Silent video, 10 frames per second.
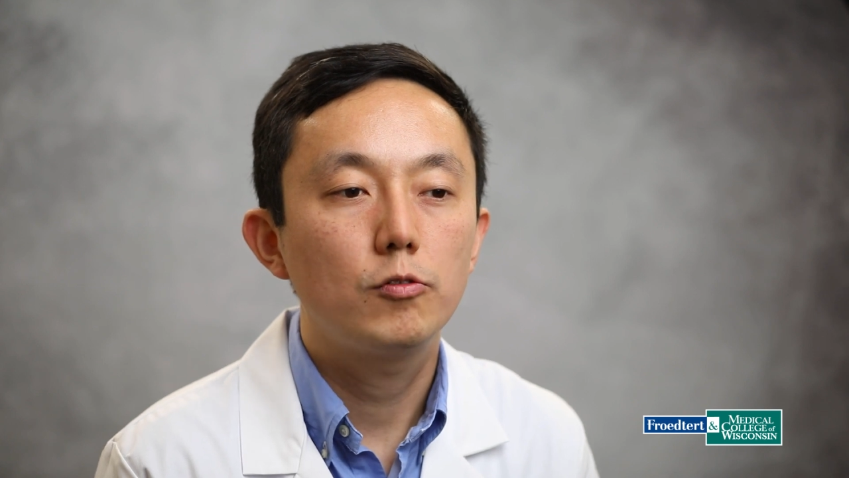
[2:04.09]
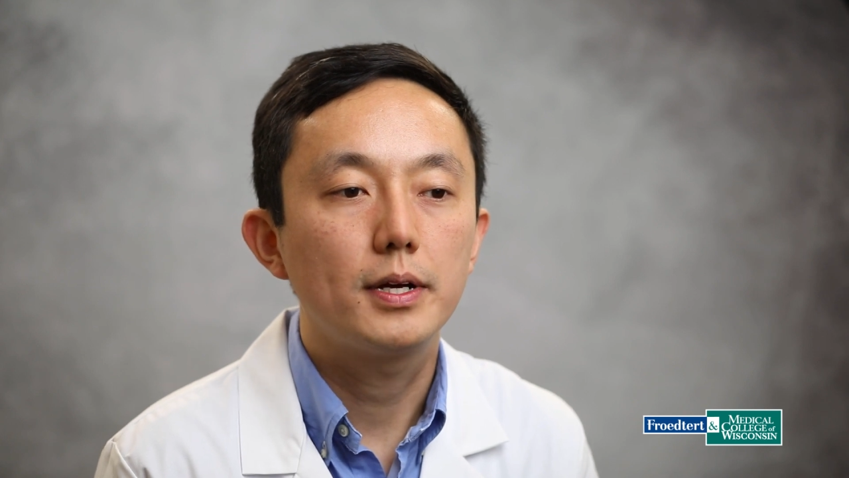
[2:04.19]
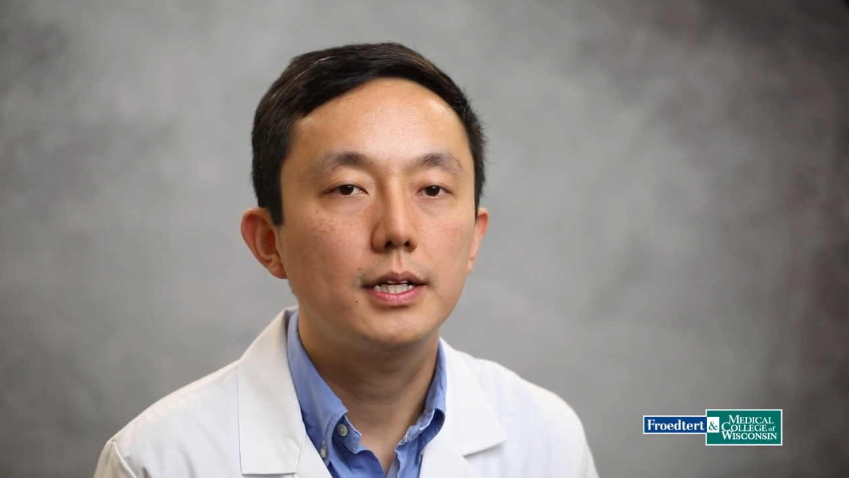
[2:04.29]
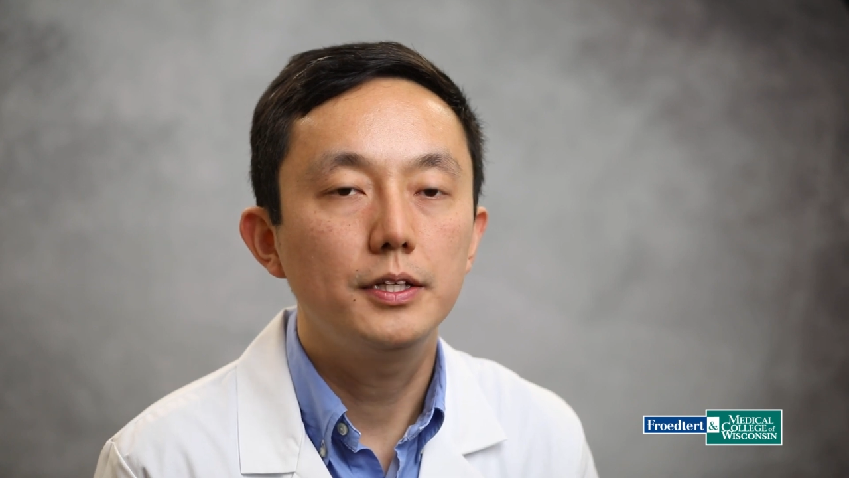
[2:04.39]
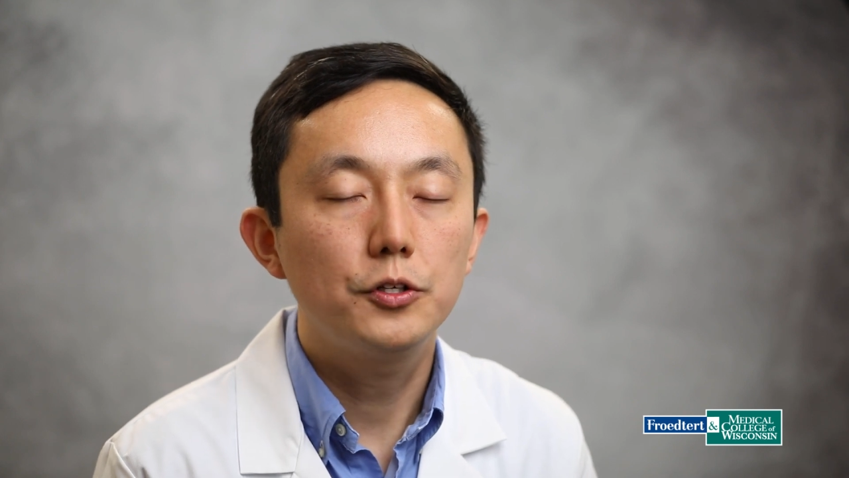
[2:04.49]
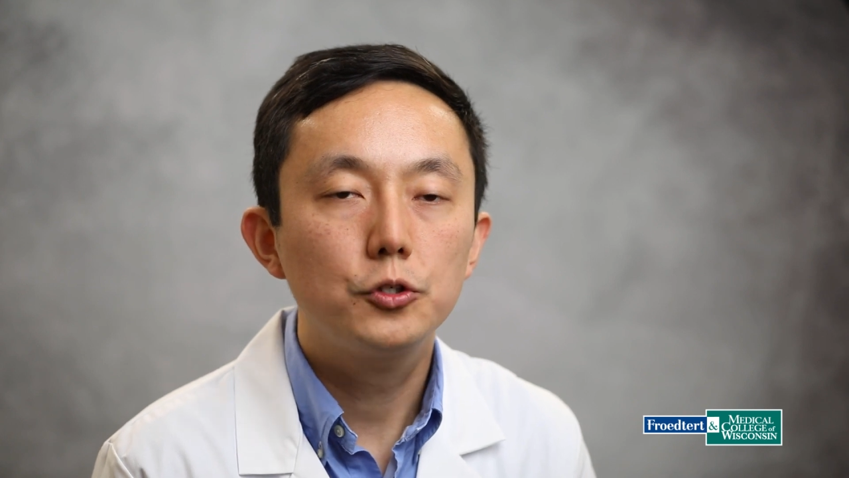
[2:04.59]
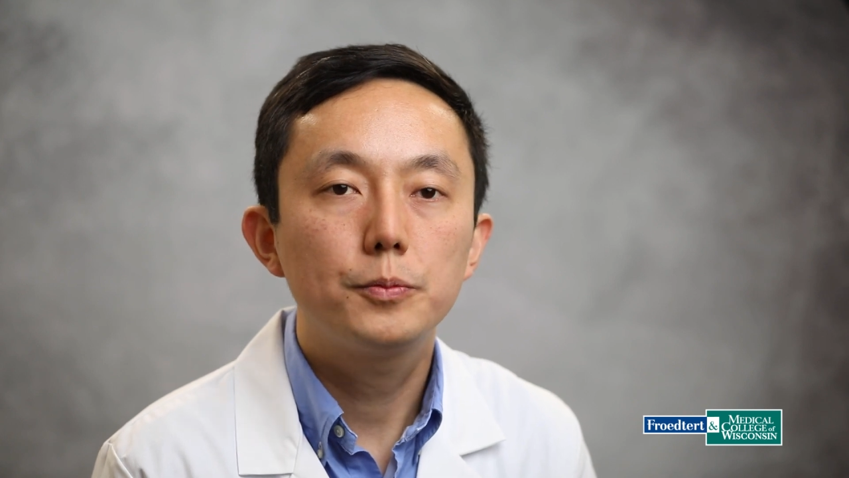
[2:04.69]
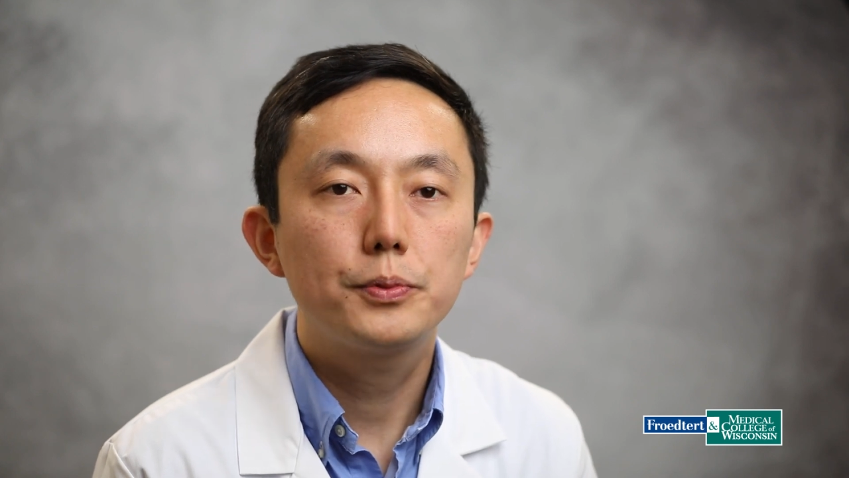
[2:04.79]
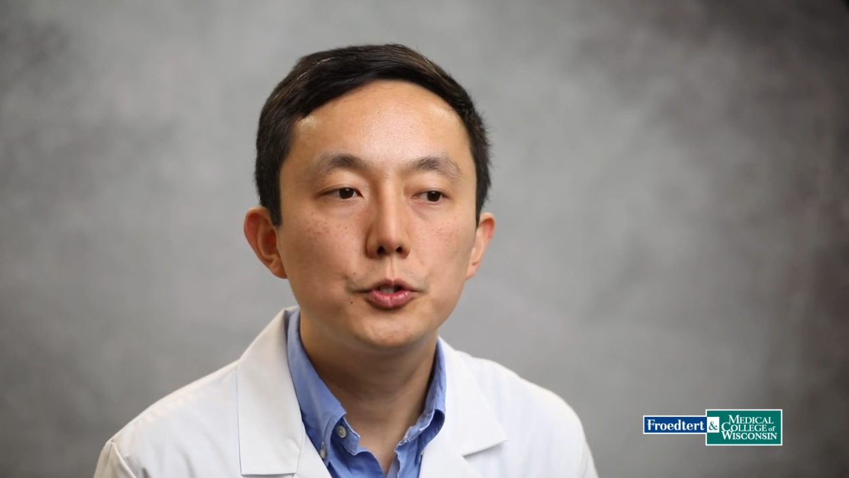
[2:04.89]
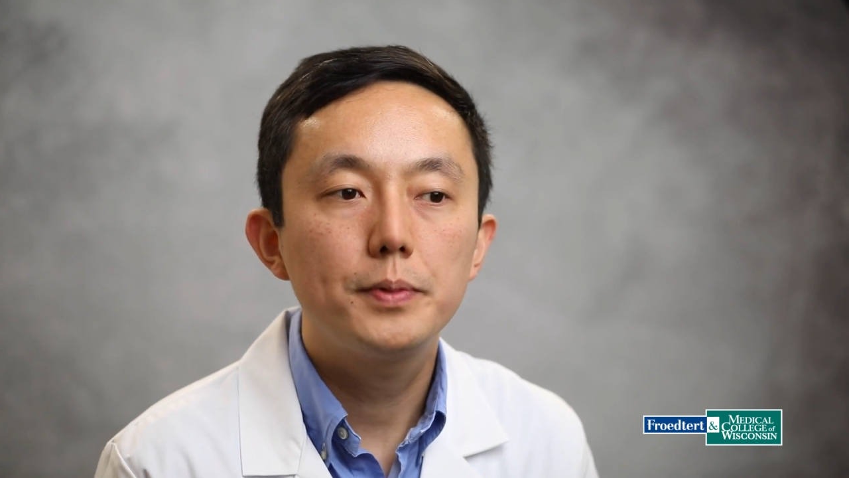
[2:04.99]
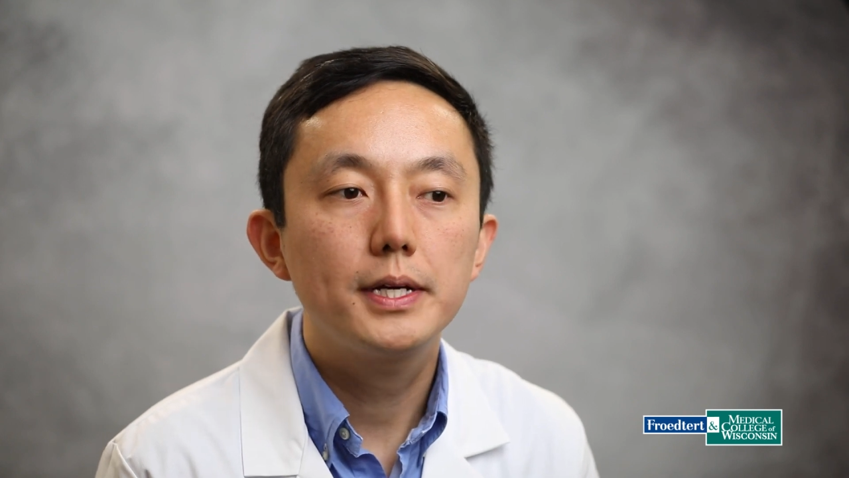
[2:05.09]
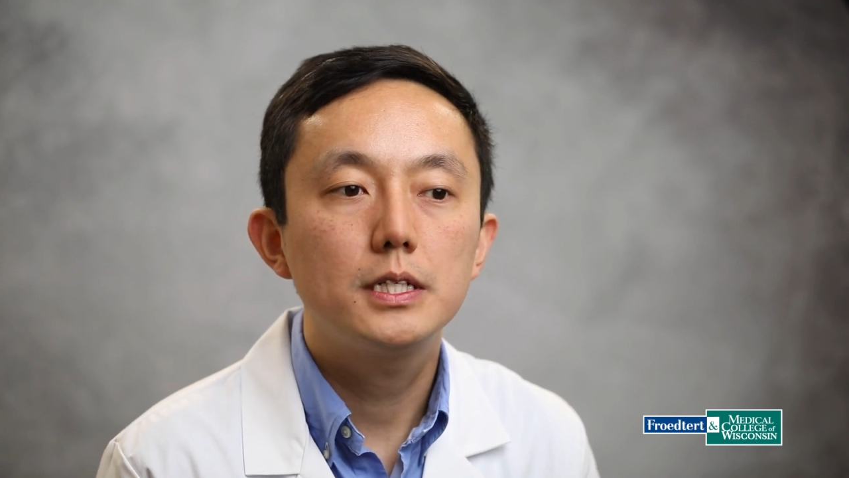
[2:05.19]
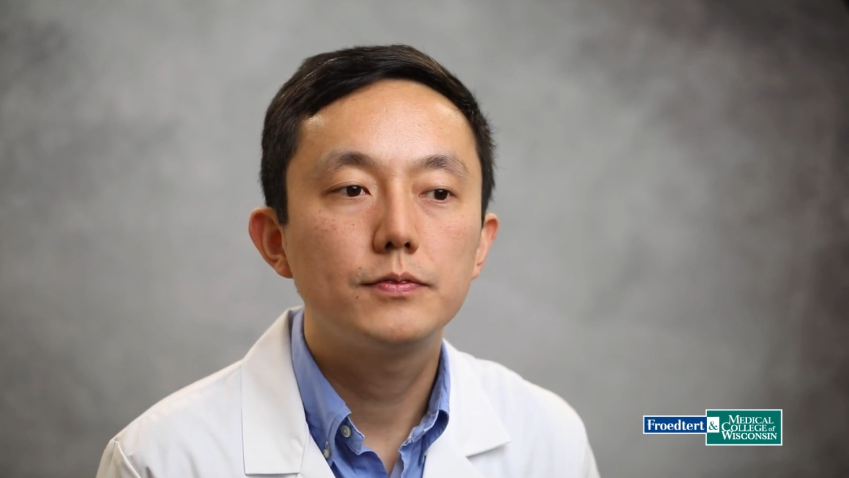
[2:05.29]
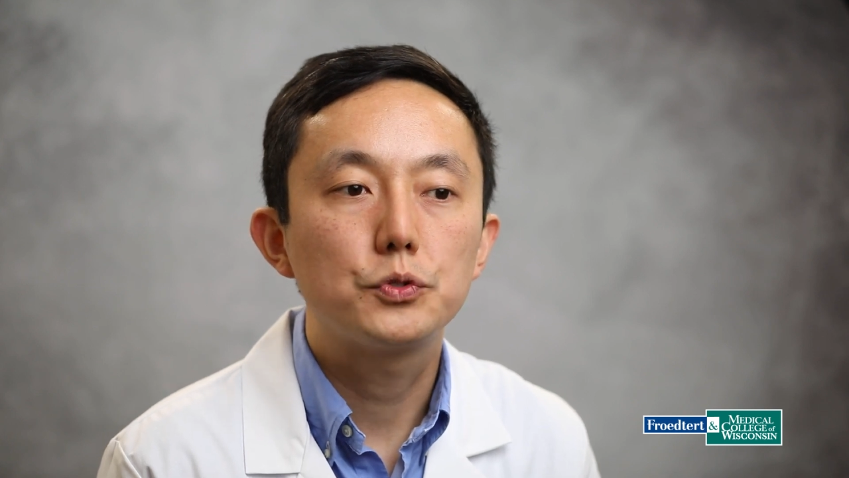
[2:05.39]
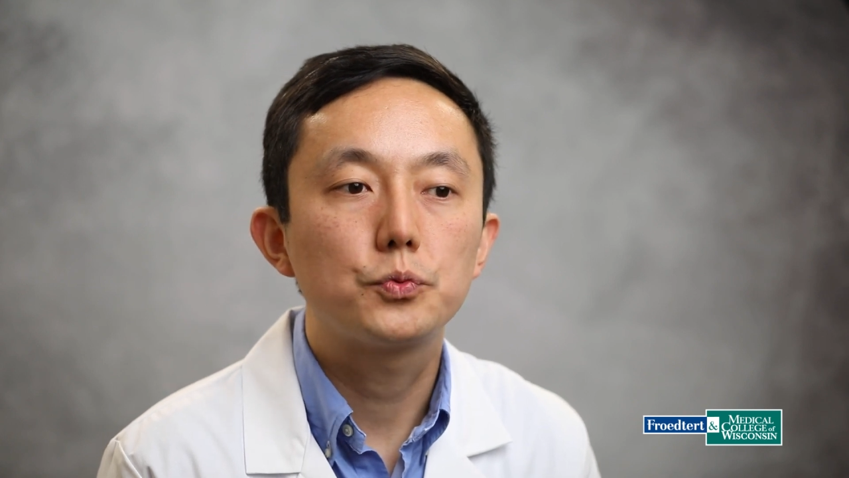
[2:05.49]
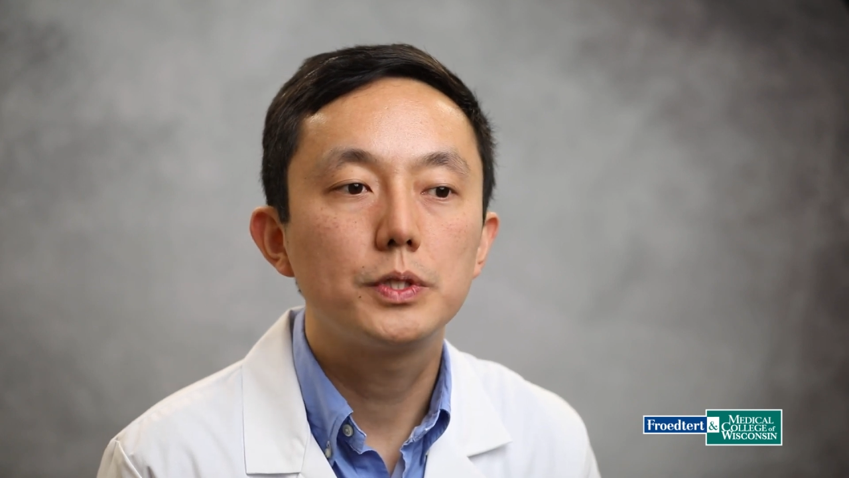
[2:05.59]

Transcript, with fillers: from a clinical perspective is